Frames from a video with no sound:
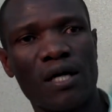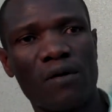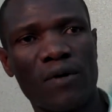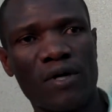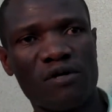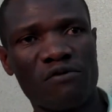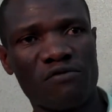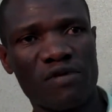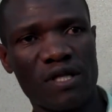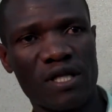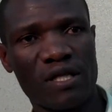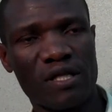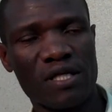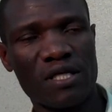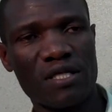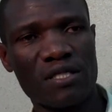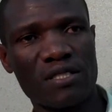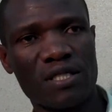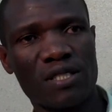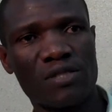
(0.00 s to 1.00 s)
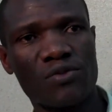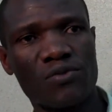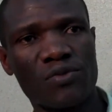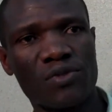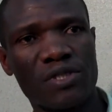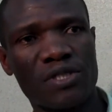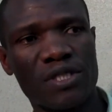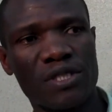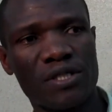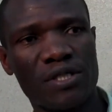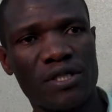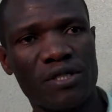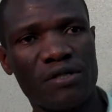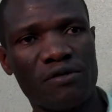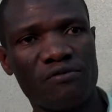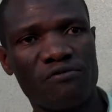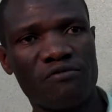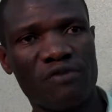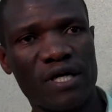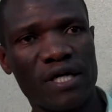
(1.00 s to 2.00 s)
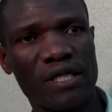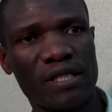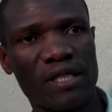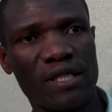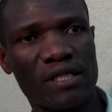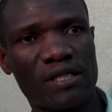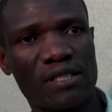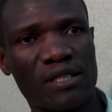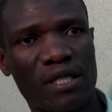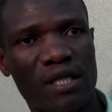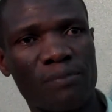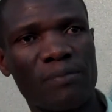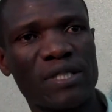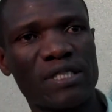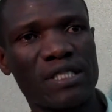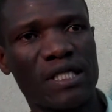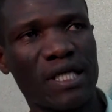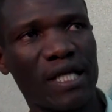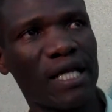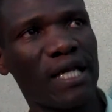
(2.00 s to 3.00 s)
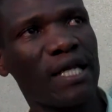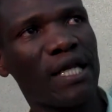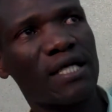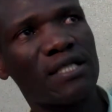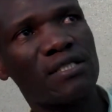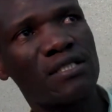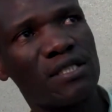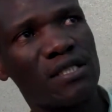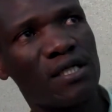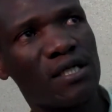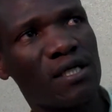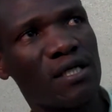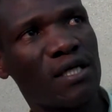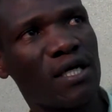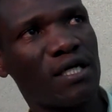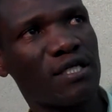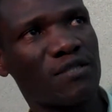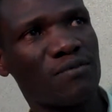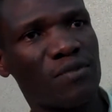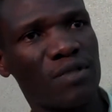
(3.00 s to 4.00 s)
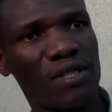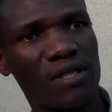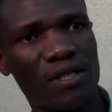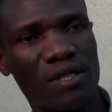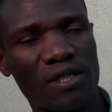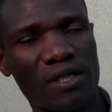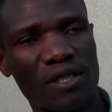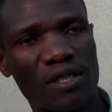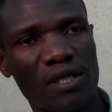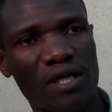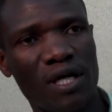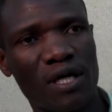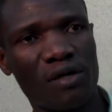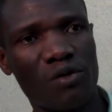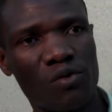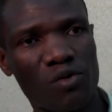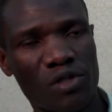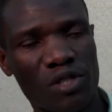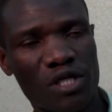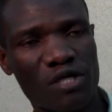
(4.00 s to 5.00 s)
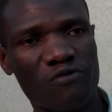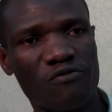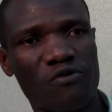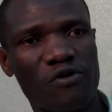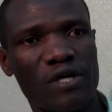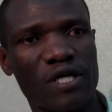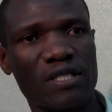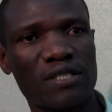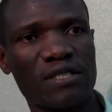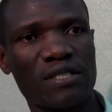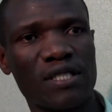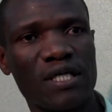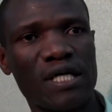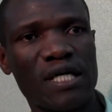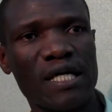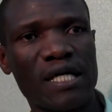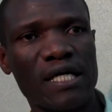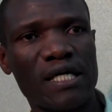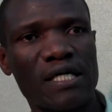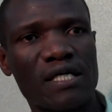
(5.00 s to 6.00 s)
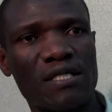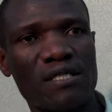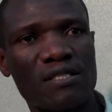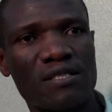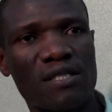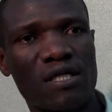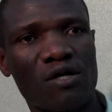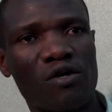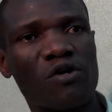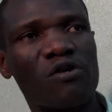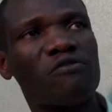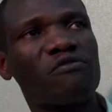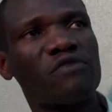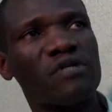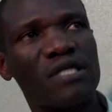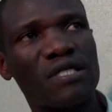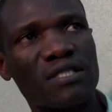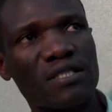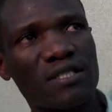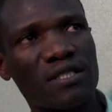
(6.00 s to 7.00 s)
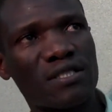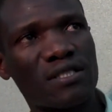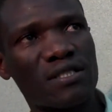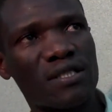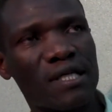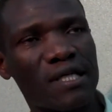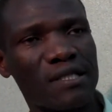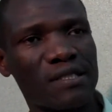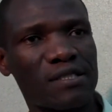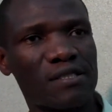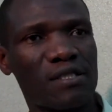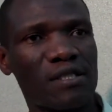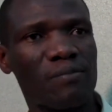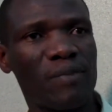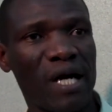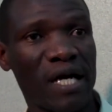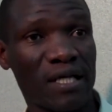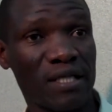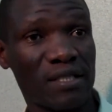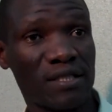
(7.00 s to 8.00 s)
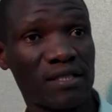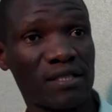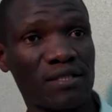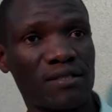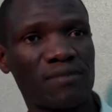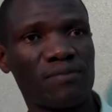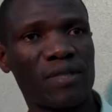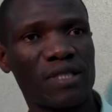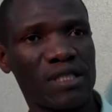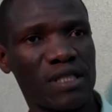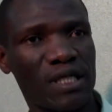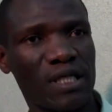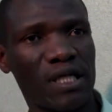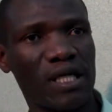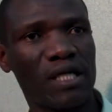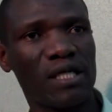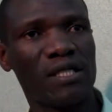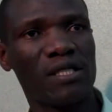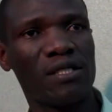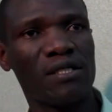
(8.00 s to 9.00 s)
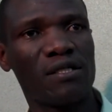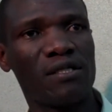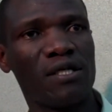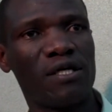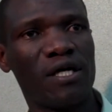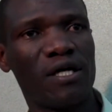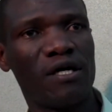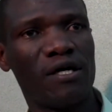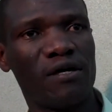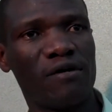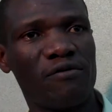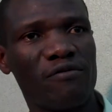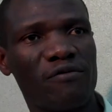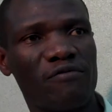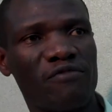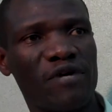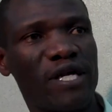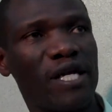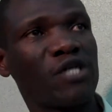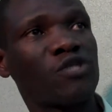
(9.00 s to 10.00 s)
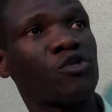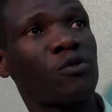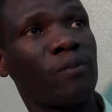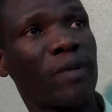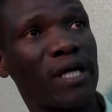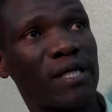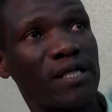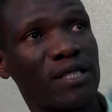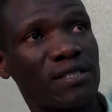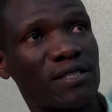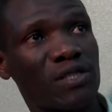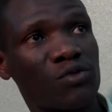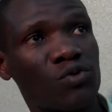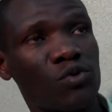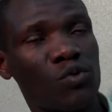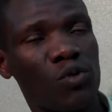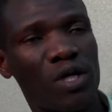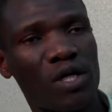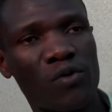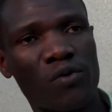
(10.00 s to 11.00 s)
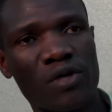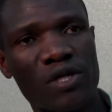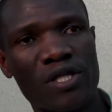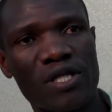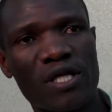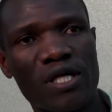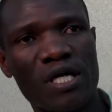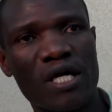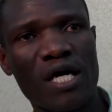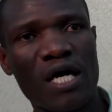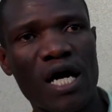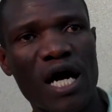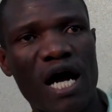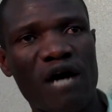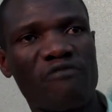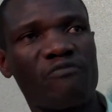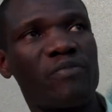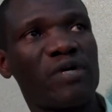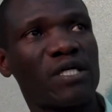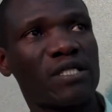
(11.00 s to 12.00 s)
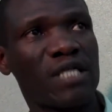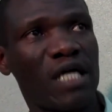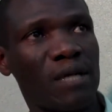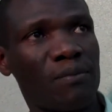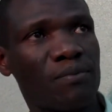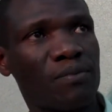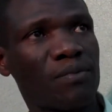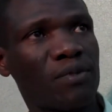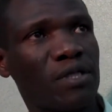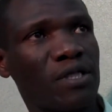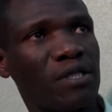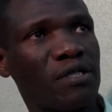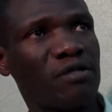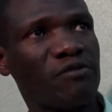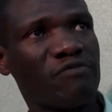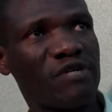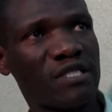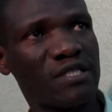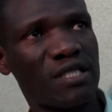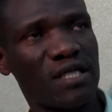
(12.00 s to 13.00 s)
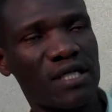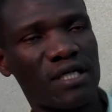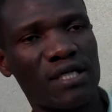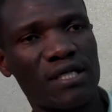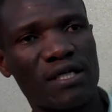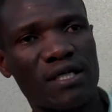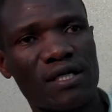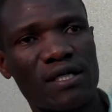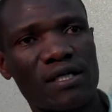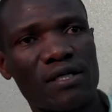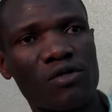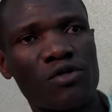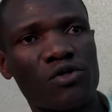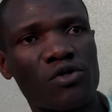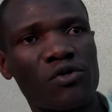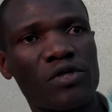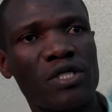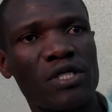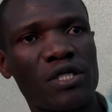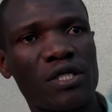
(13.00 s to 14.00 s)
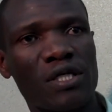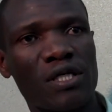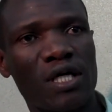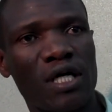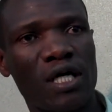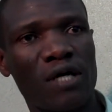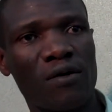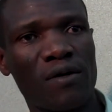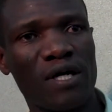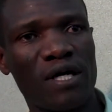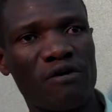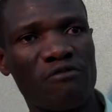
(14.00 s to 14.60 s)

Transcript: One of the other things that we find that particularly last year has been a good thing for us is the confidence that the banks, particularly the financial partners that we work with, have picked up in Investeq, growing our